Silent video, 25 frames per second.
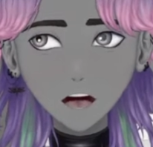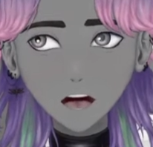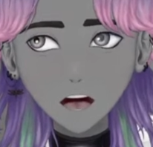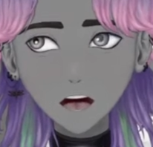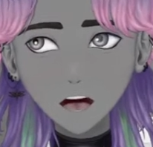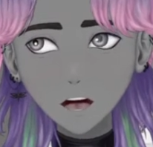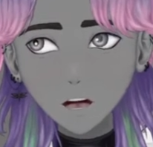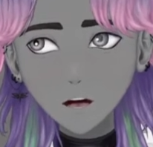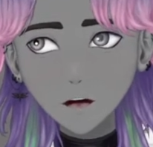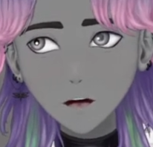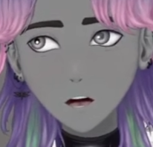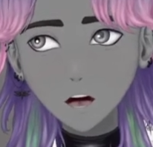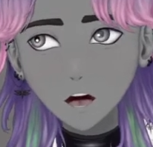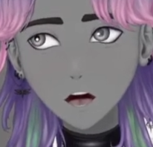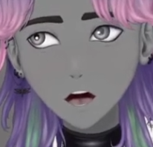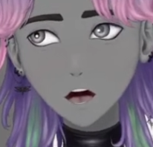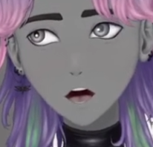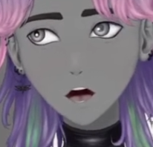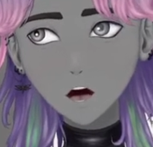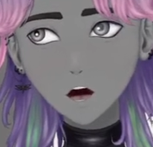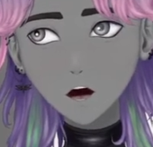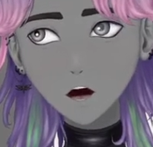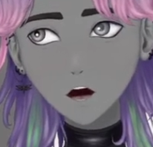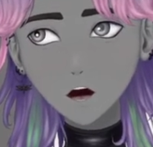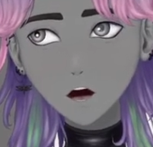added
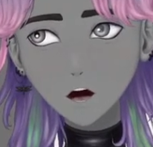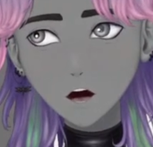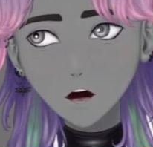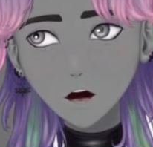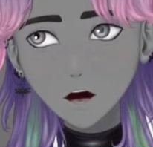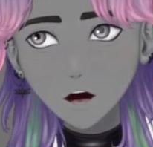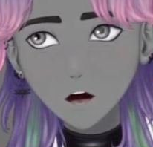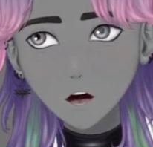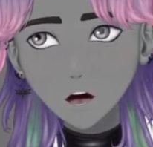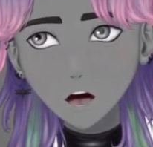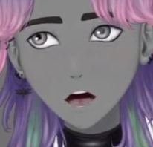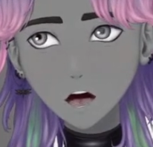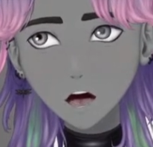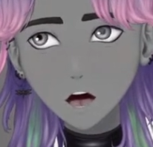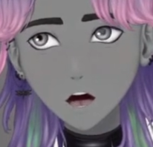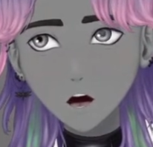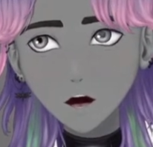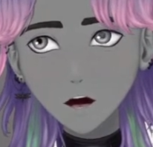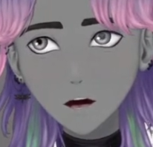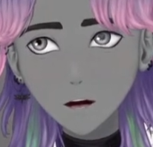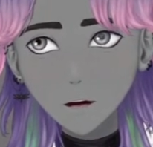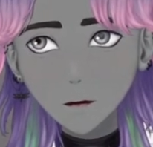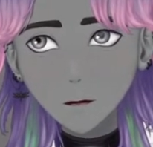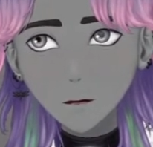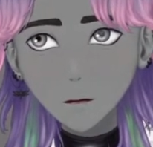the
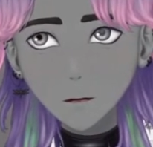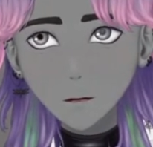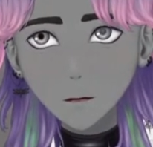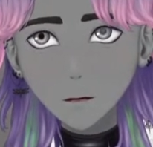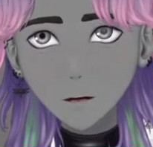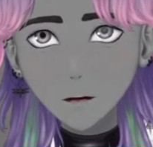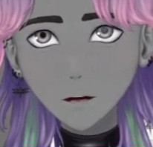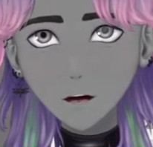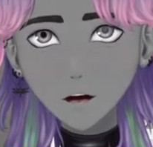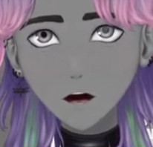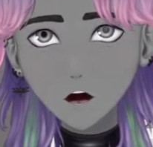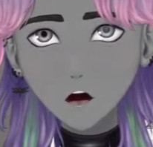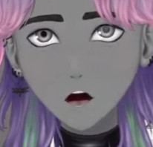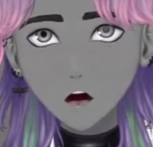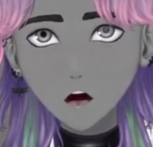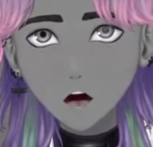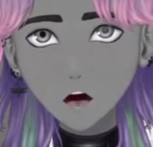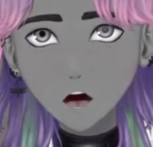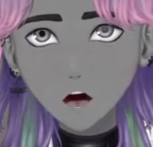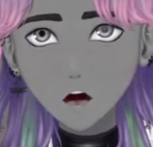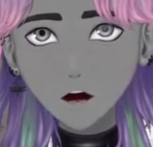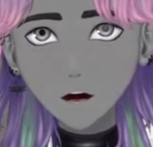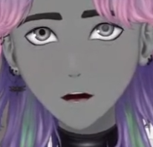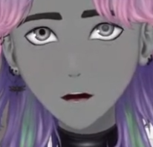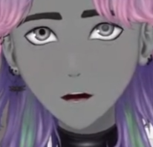shadows
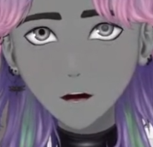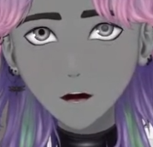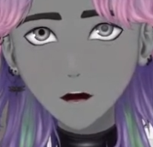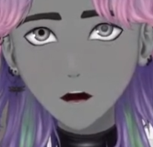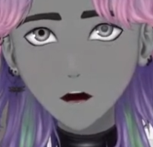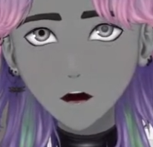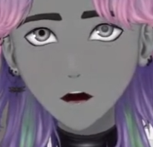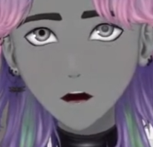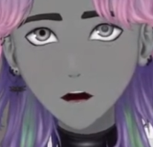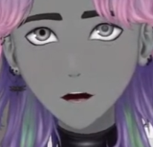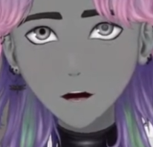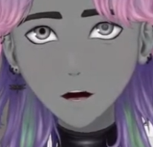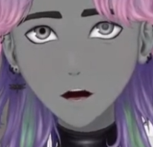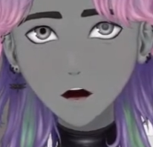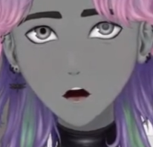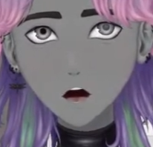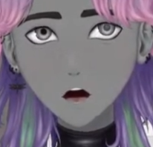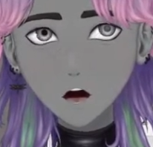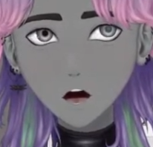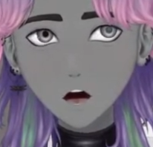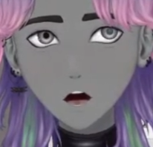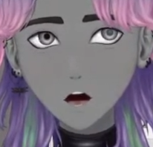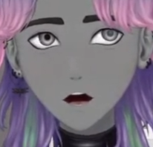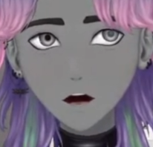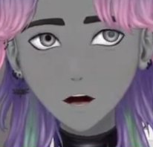all
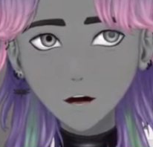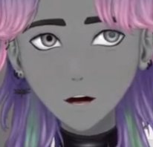sides.